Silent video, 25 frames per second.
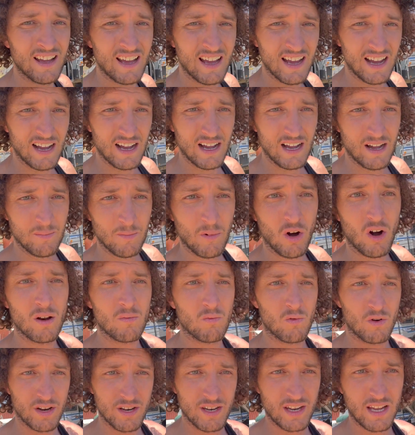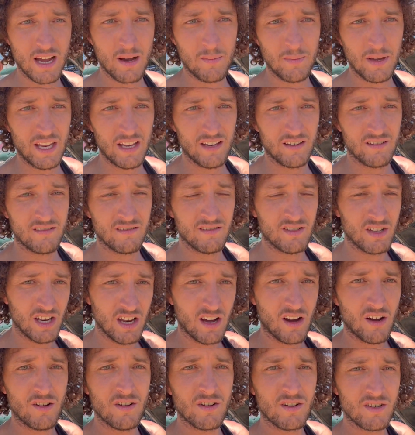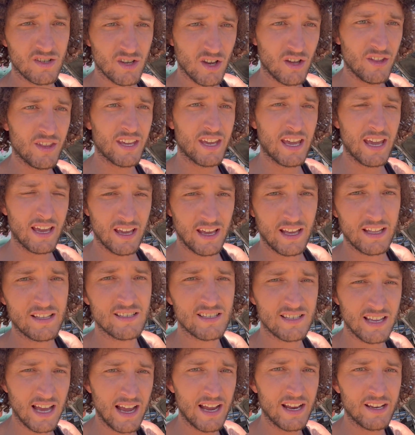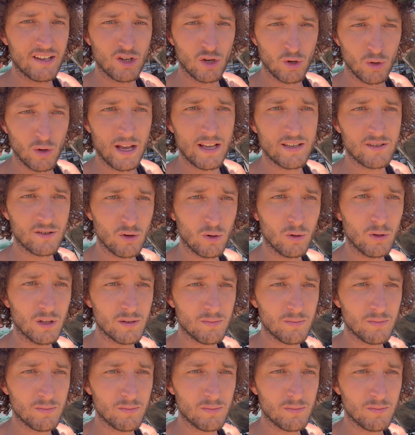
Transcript: I'd want it to come in, so that it stayed as cool as